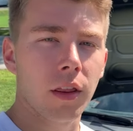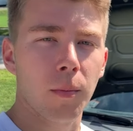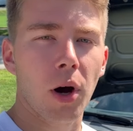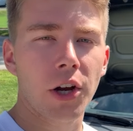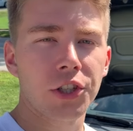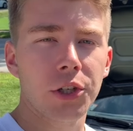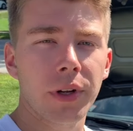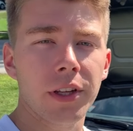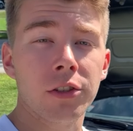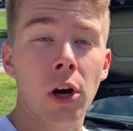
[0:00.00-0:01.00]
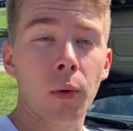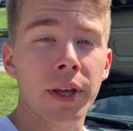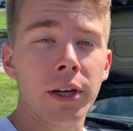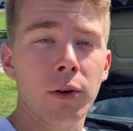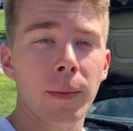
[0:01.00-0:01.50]
The Bosch unit is
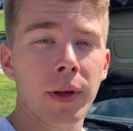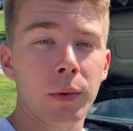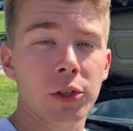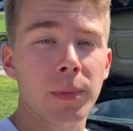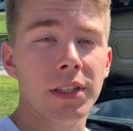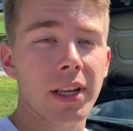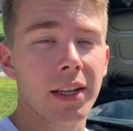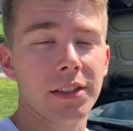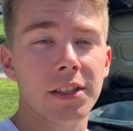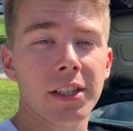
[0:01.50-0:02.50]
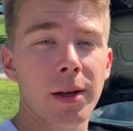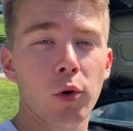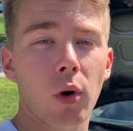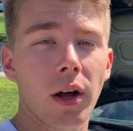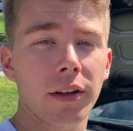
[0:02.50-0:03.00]
OE equipment, which means that it's the same
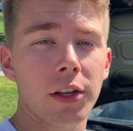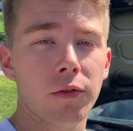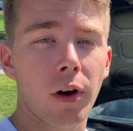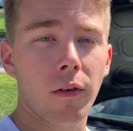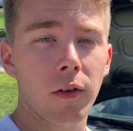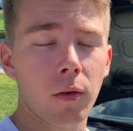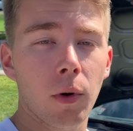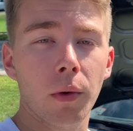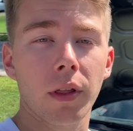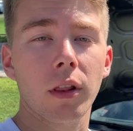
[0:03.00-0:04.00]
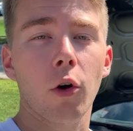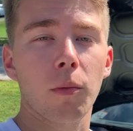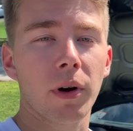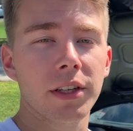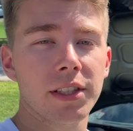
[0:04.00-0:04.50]
quality as Volvo, but with a lower
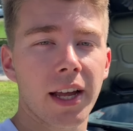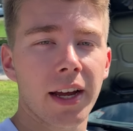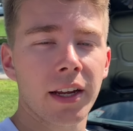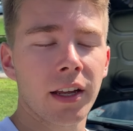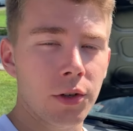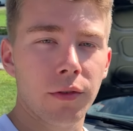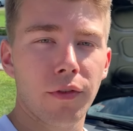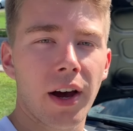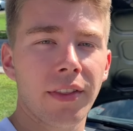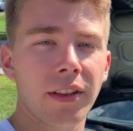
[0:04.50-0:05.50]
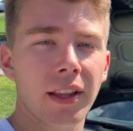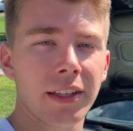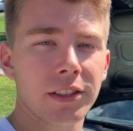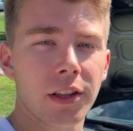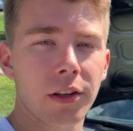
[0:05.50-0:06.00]
price tag. You can find the
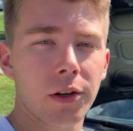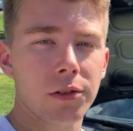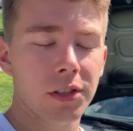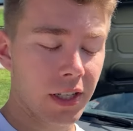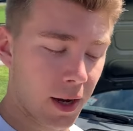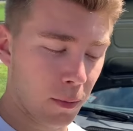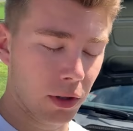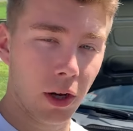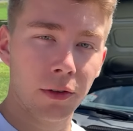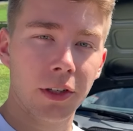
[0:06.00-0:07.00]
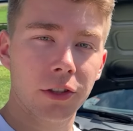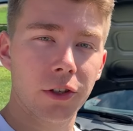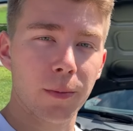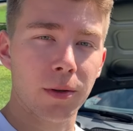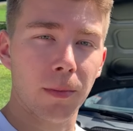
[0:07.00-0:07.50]
links to those down below in the
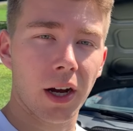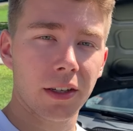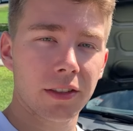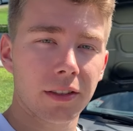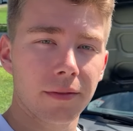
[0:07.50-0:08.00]
description box.